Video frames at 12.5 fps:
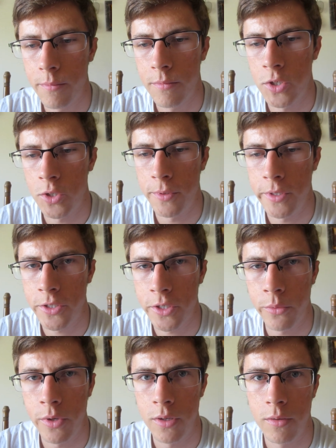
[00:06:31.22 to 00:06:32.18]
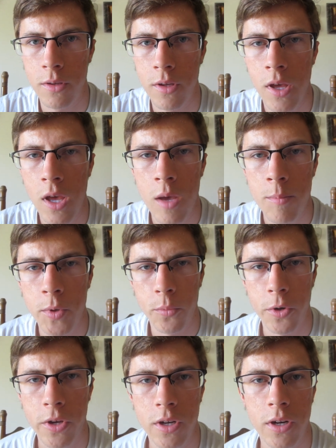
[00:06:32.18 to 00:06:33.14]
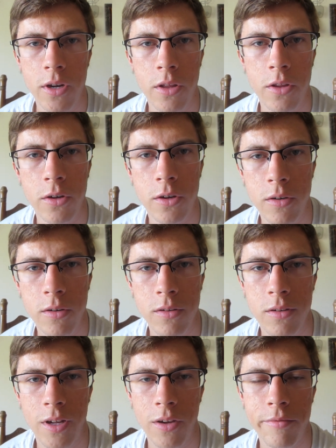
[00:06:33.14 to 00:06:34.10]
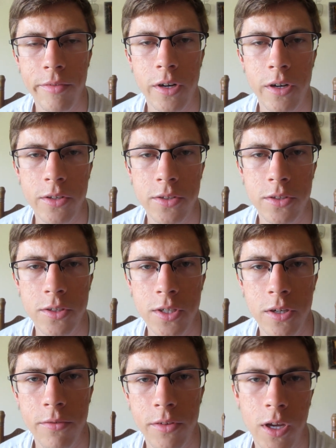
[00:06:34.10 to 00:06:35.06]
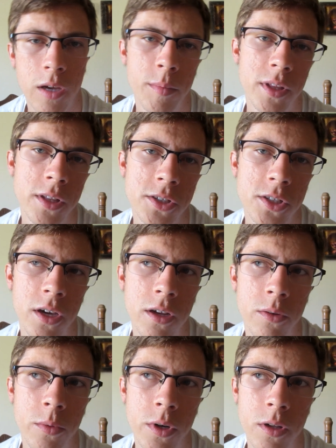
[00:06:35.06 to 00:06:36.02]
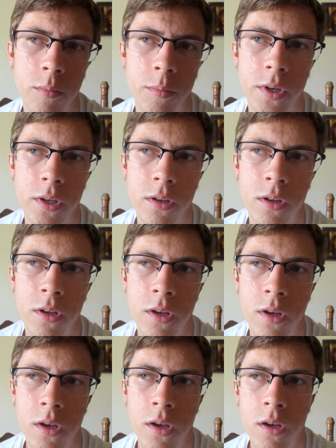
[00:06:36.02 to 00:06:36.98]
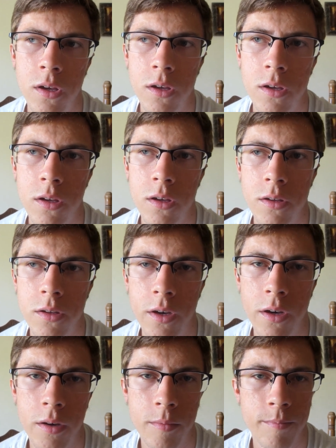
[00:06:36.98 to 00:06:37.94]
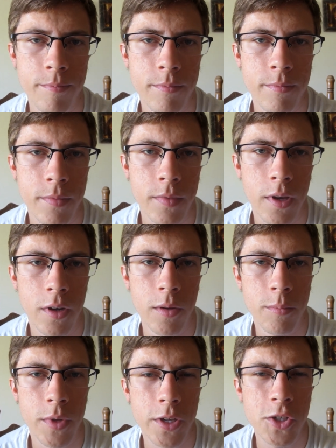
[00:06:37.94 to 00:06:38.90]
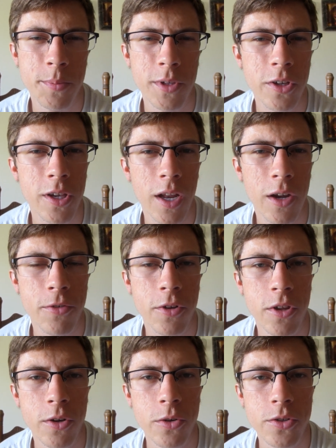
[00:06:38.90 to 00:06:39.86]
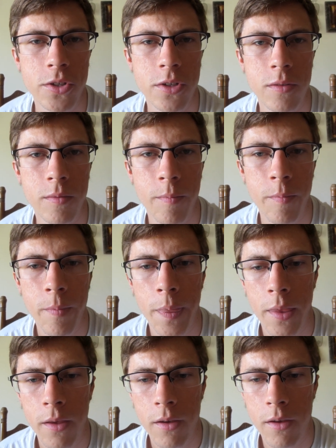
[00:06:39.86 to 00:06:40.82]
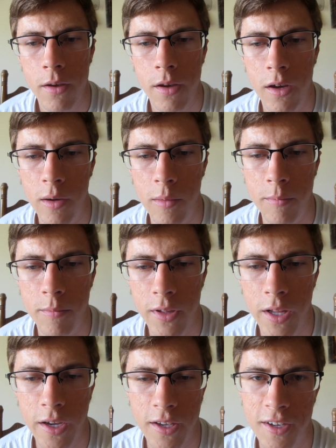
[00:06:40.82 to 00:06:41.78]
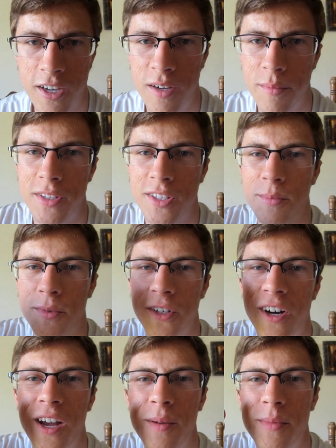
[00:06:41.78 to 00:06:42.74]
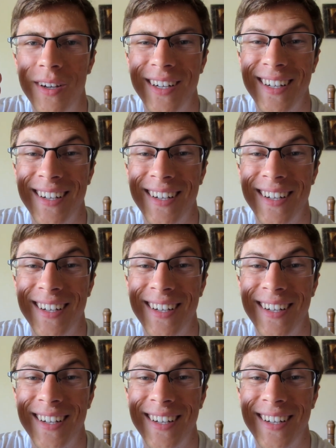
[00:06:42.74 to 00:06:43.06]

just because I want to be working on other like vlogs and stuff. Like I made this Slina one, but yeah, just be looking out for those, and like, comment, subscribe.